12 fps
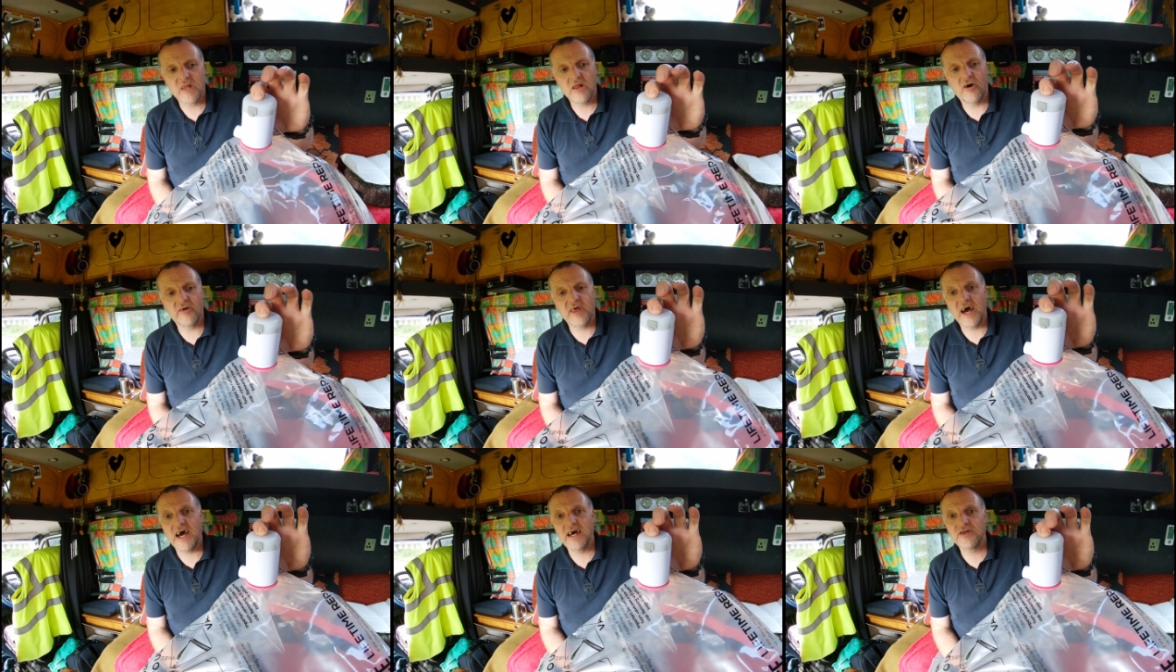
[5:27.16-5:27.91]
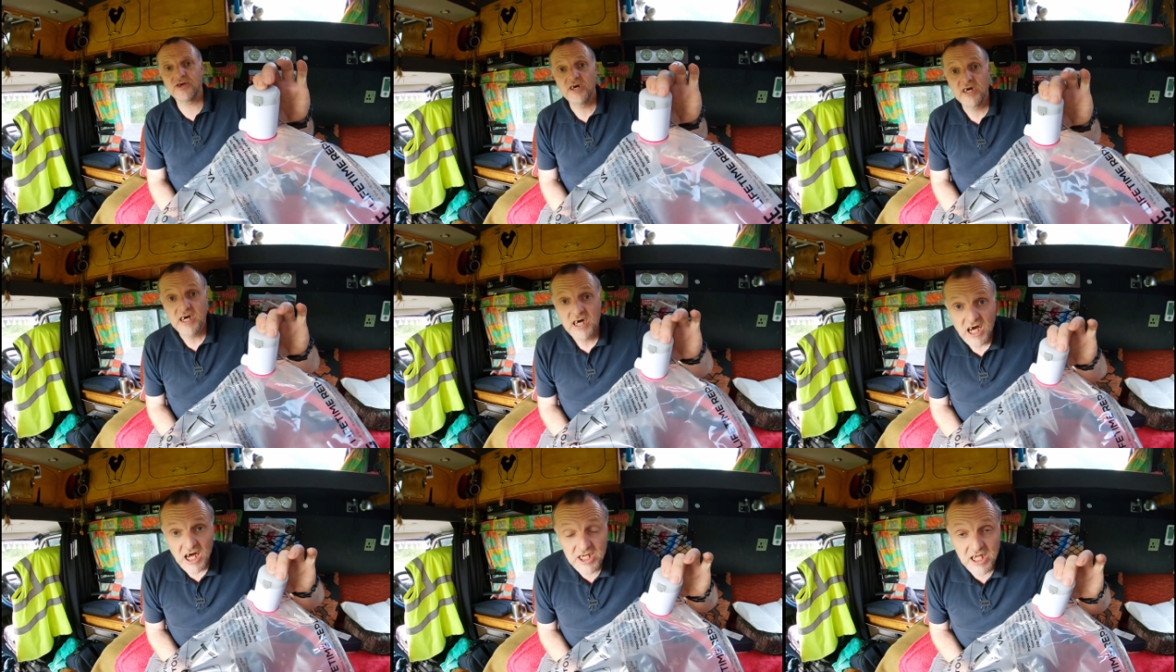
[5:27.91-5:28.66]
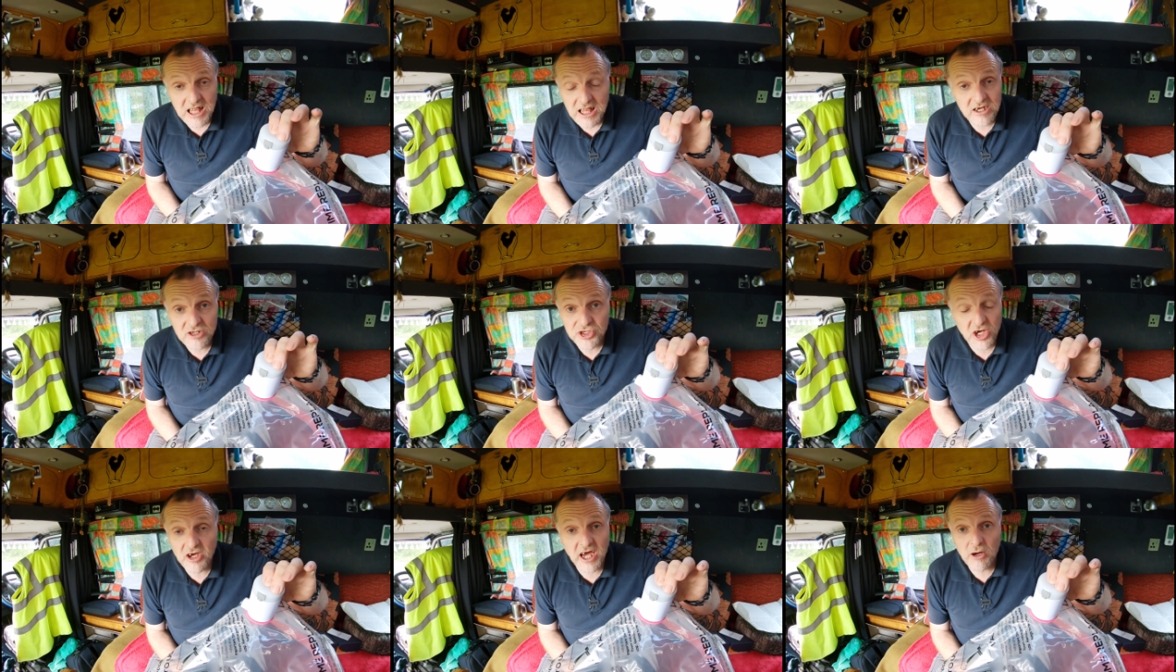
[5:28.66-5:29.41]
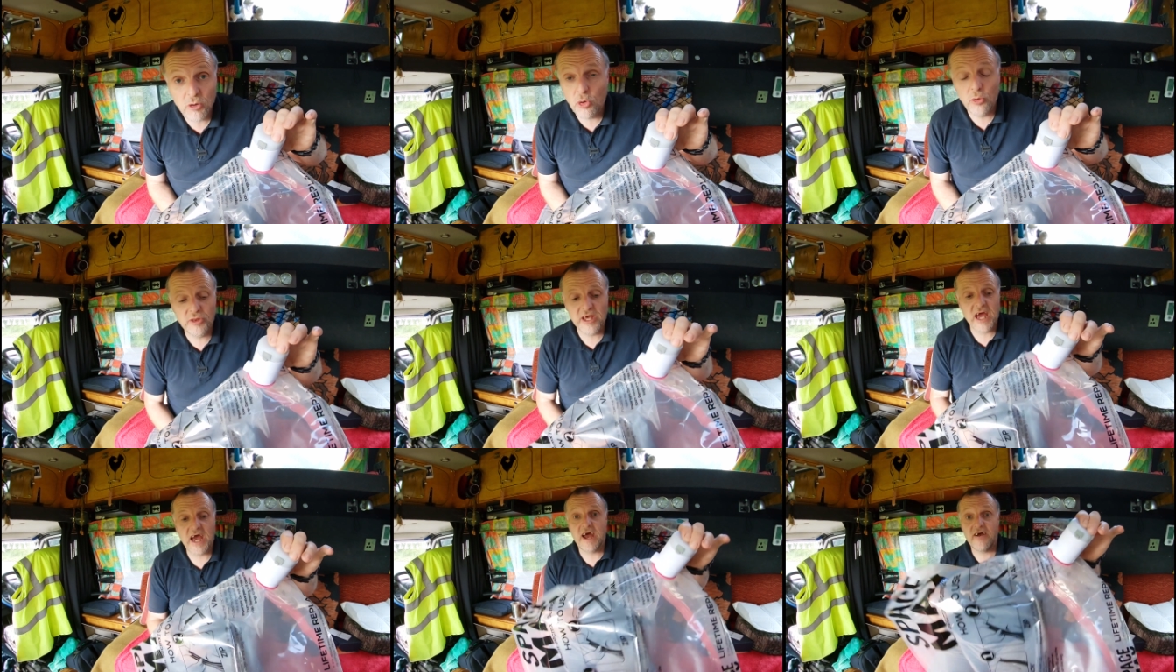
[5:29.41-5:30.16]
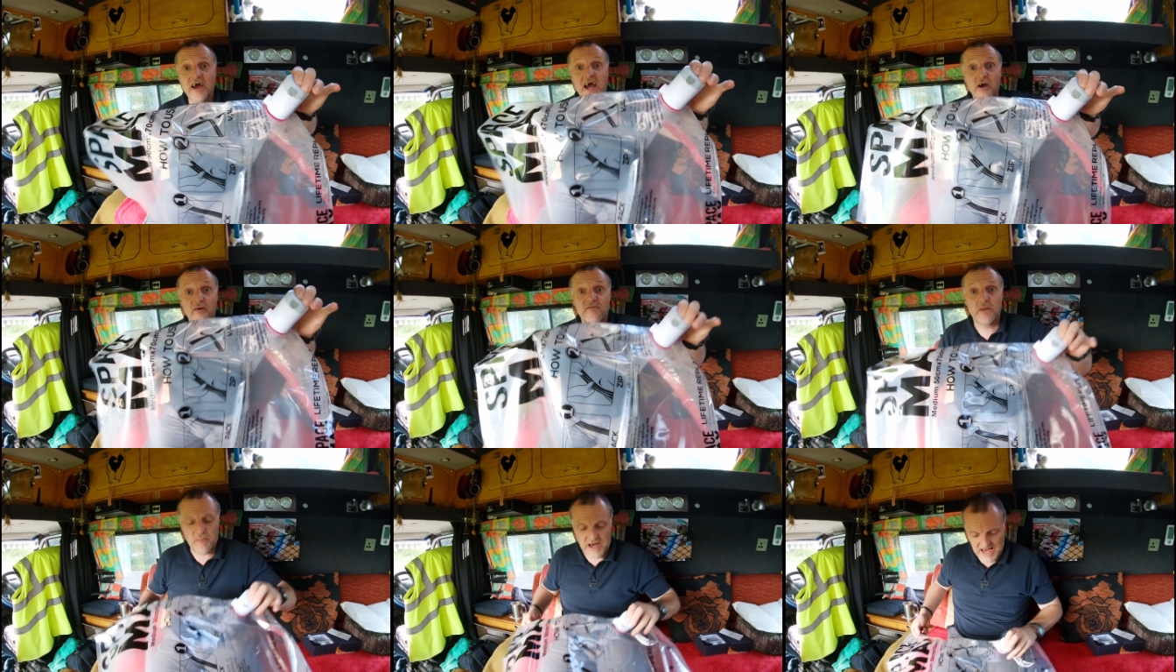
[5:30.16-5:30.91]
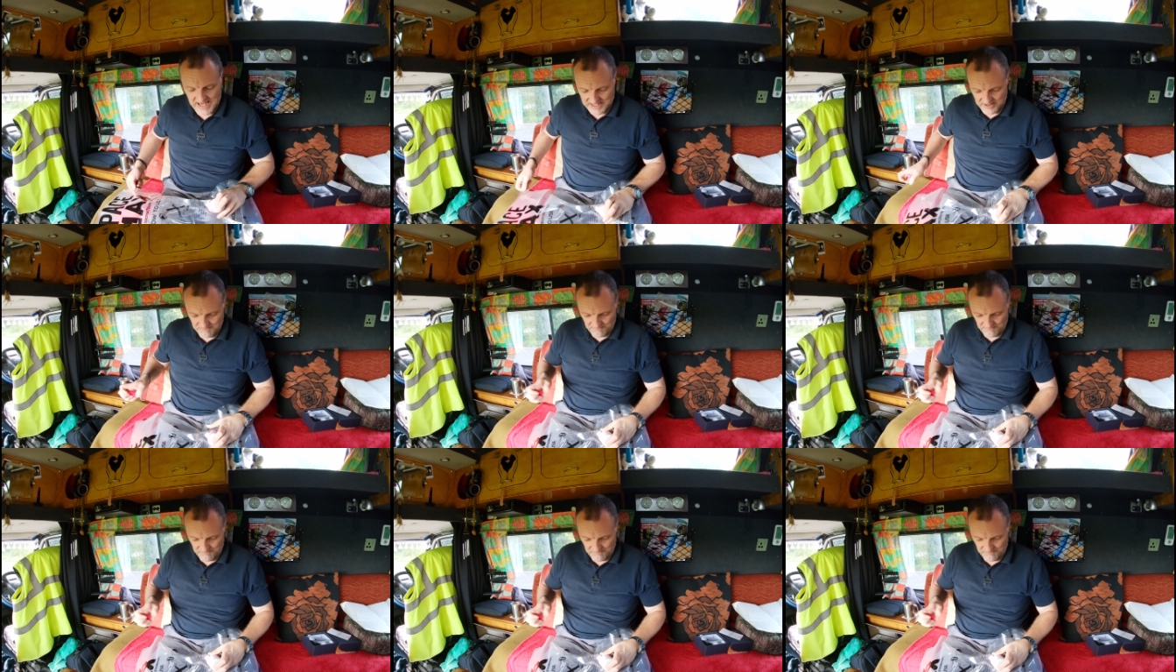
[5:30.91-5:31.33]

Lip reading: like that, and it'll suck out all the air out of the bag.